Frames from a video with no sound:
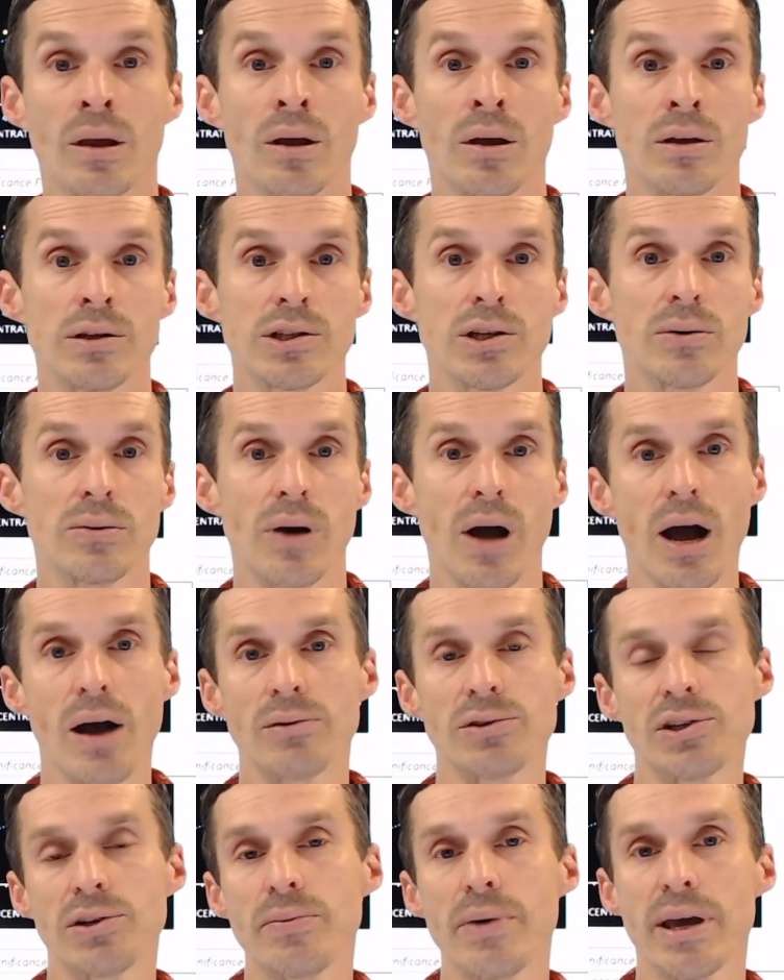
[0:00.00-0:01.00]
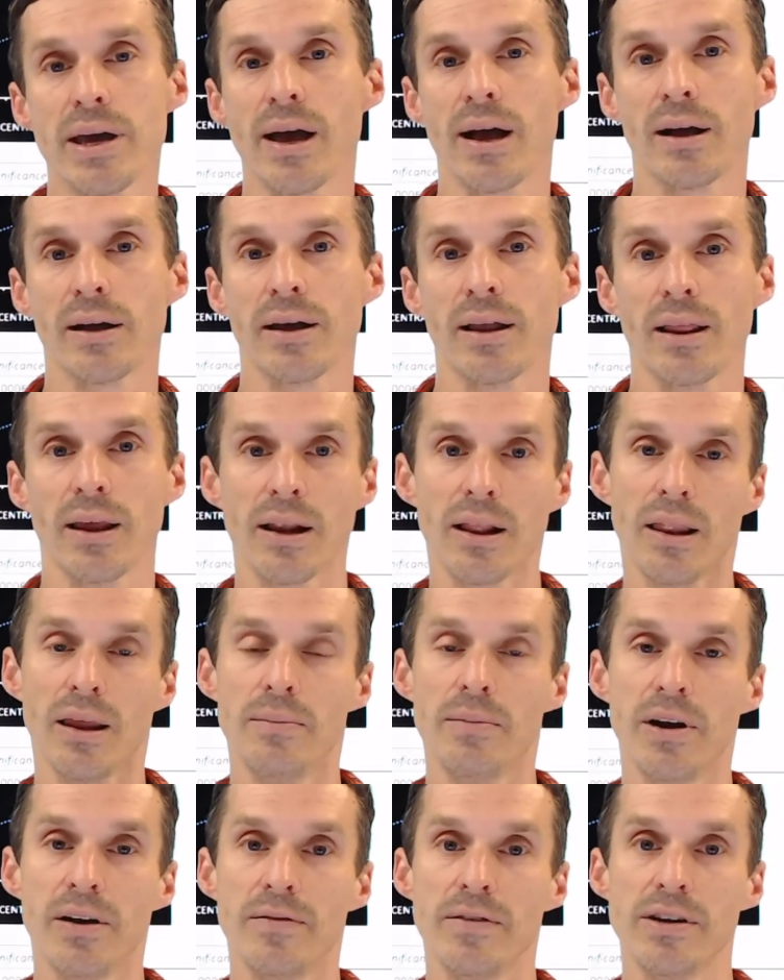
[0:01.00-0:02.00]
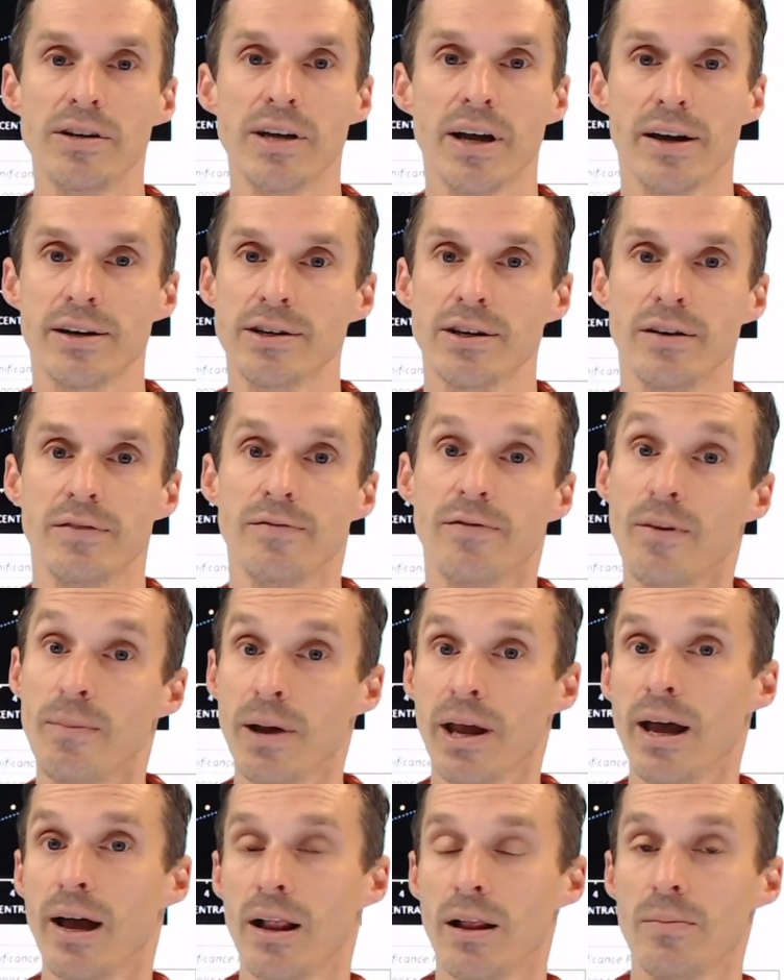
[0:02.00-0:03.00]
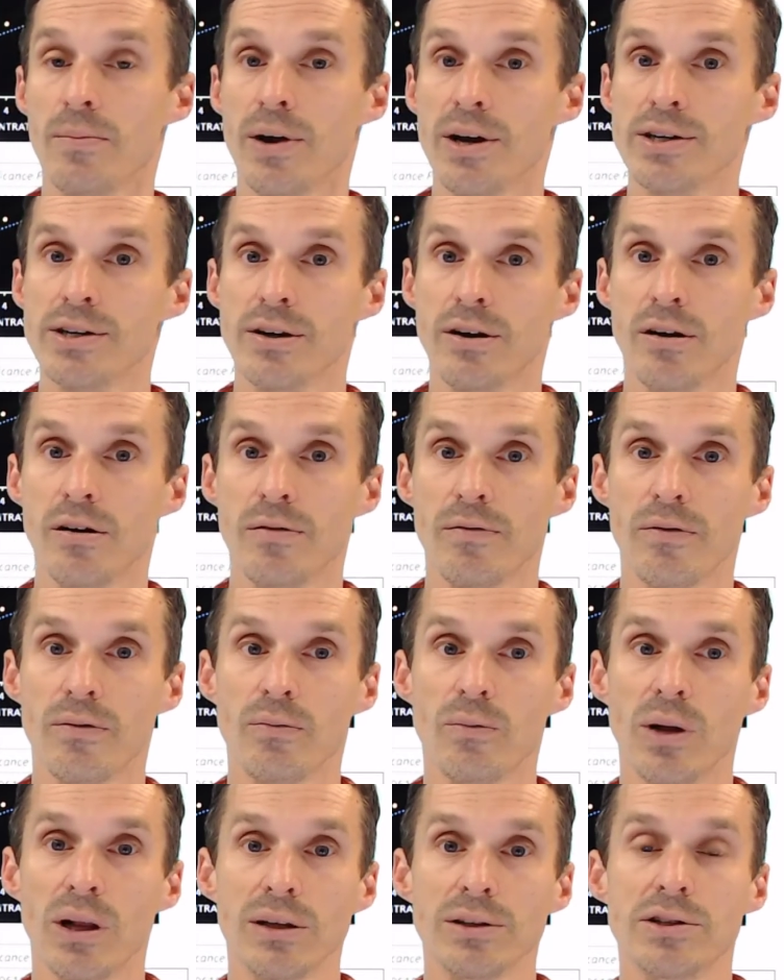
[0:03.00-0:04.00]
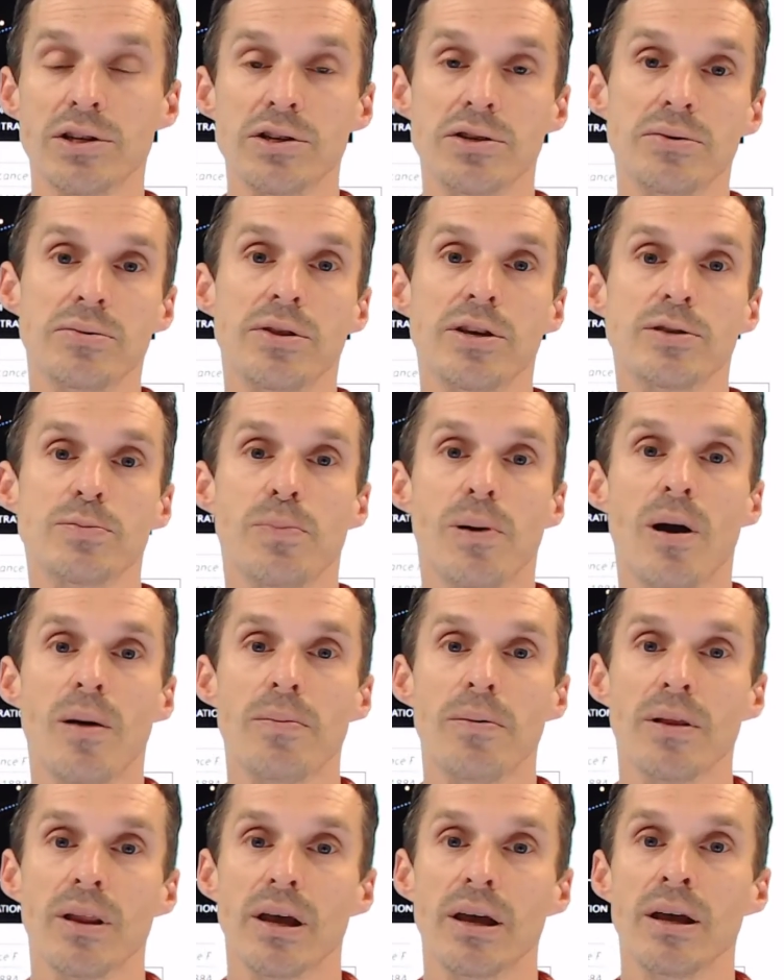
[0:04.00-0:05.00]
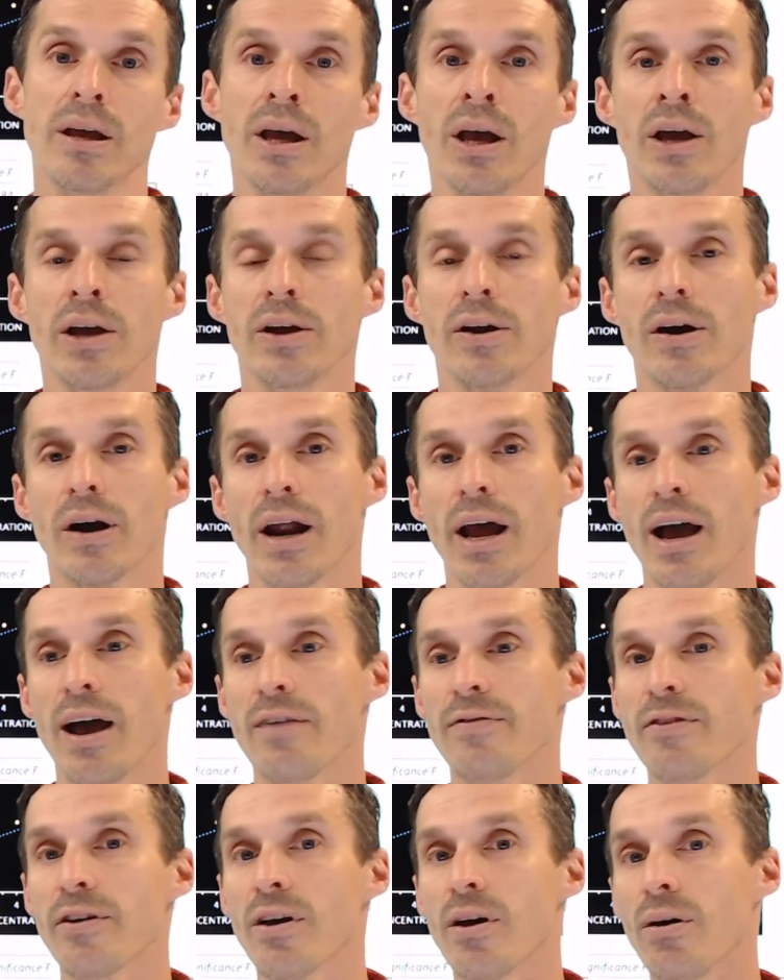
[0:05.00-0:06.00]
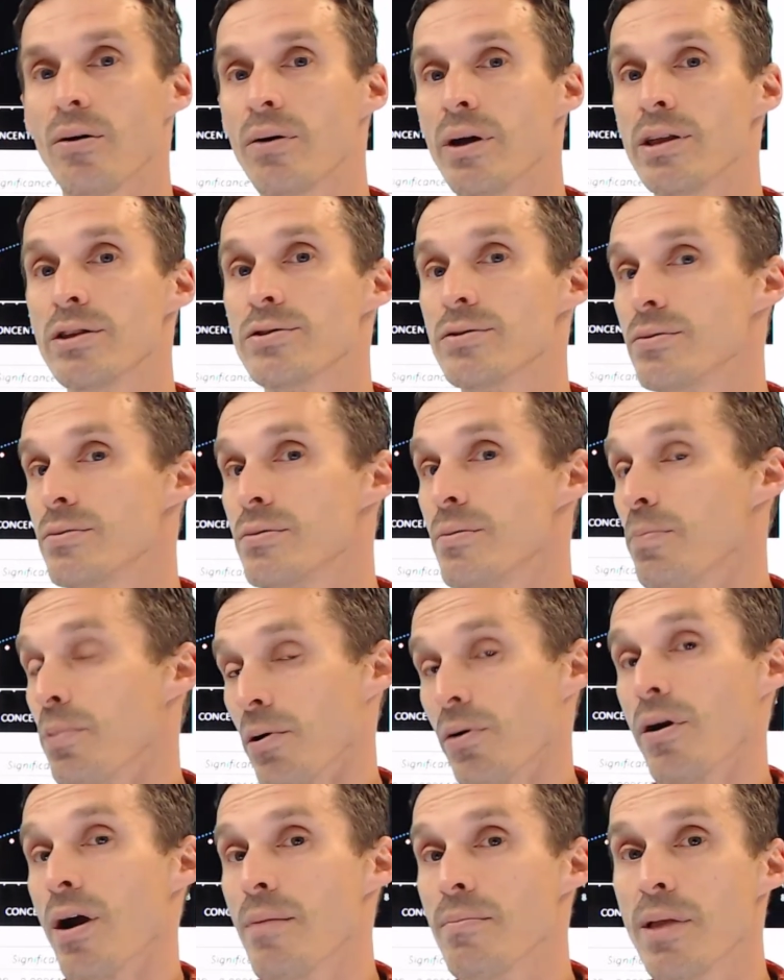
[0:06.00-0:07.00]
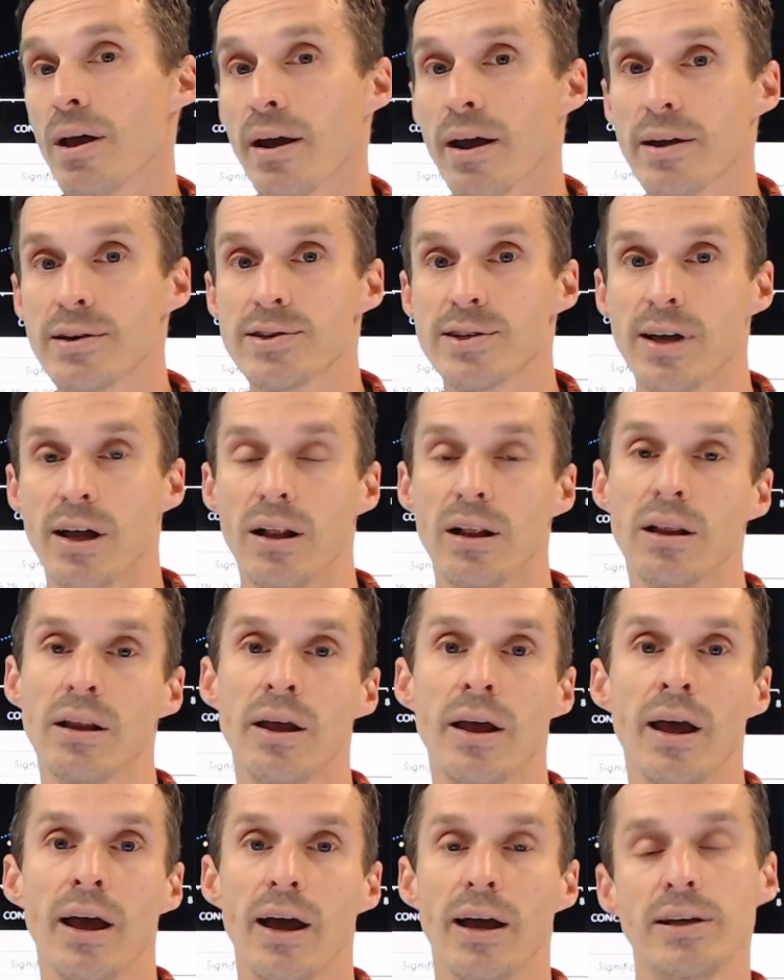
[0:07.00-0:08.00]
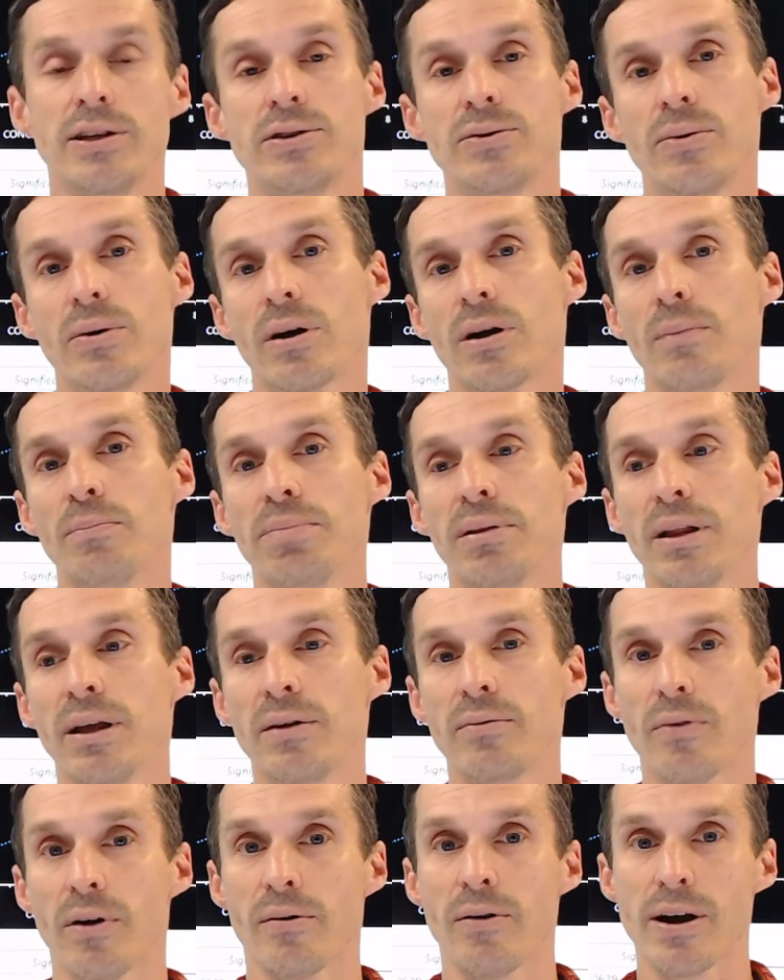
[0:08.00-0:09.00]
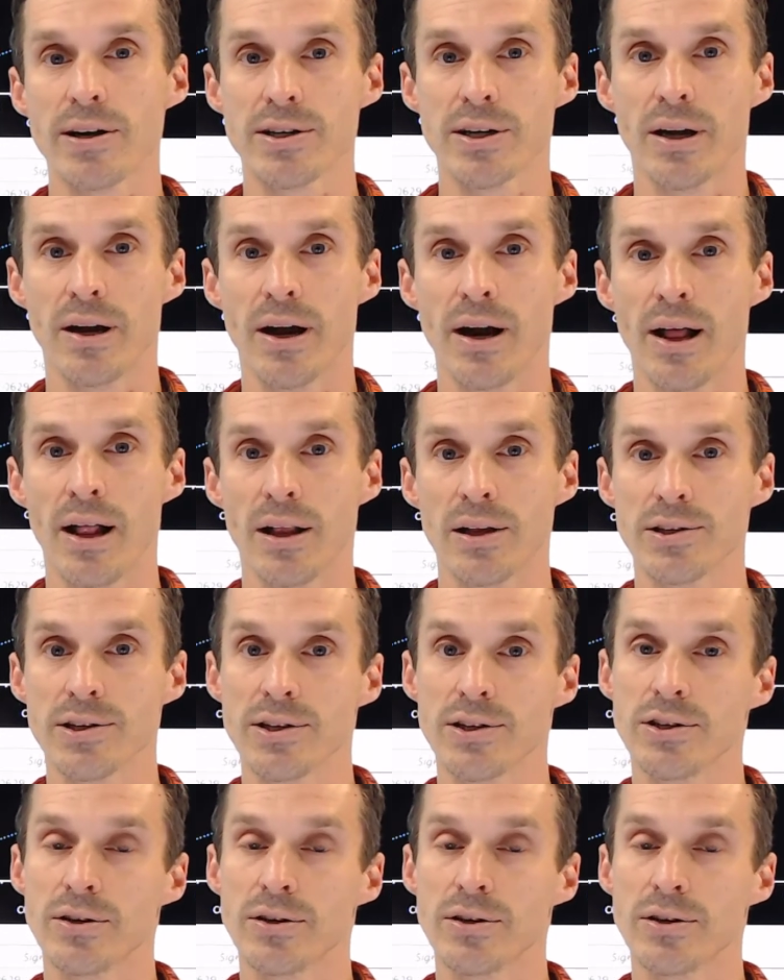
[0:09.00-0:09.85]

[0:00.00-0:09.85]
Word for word: So how do we calculate a limit of detection from a calibration curve? Well, to do this properly, you're going to have to go into a program like Excel and do a complete regression analysis.